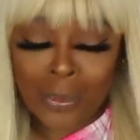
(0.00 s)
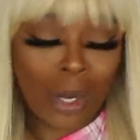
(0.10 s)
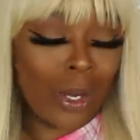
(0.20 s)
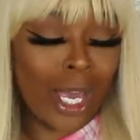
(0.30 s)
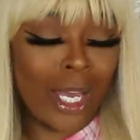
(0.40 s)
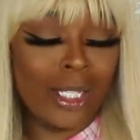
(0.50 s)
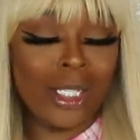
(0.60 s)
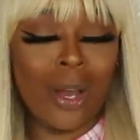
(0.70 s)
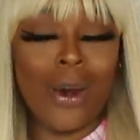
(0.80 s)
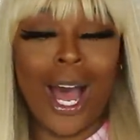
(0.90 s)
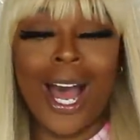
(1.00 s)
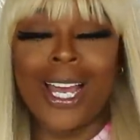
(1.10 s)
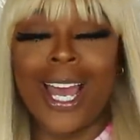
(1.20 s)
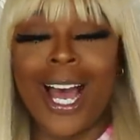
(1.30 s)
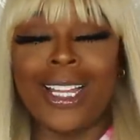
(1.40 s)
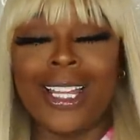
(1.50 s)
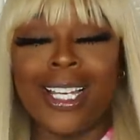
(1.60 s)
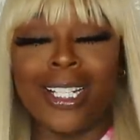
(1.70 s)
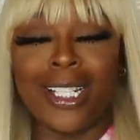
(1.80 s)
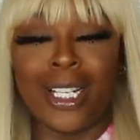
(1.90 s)
okay so i got
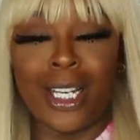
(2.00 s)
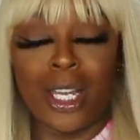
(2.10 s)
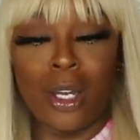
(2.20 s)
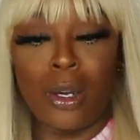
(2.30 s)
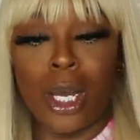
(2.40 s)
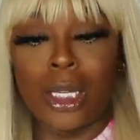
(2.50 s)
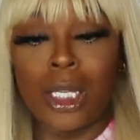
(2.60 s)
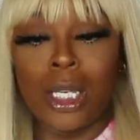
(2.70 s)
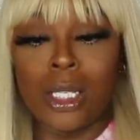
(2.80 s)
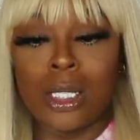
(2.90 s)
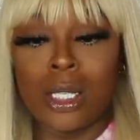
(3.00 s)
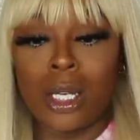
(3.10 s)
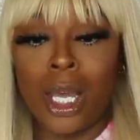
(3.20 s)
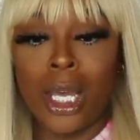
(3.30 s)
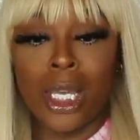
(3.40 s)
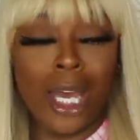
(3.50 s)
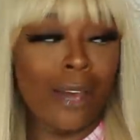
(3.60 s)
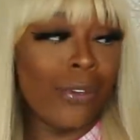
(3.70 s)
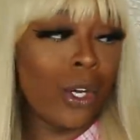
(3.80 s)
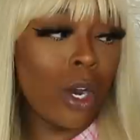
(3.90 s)
this chanel i think it's the
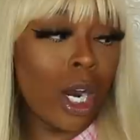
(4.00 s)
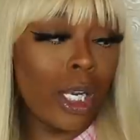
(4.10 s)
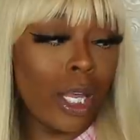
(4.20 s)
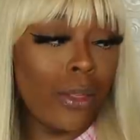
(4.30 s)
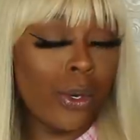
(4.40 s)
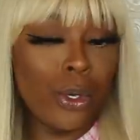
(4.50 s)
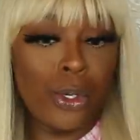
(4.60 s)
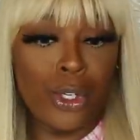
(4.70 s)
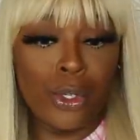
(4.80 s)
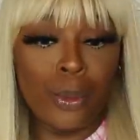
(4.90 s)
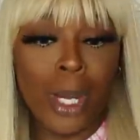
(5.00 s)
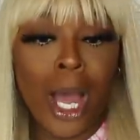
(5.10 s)
caviar leather dupe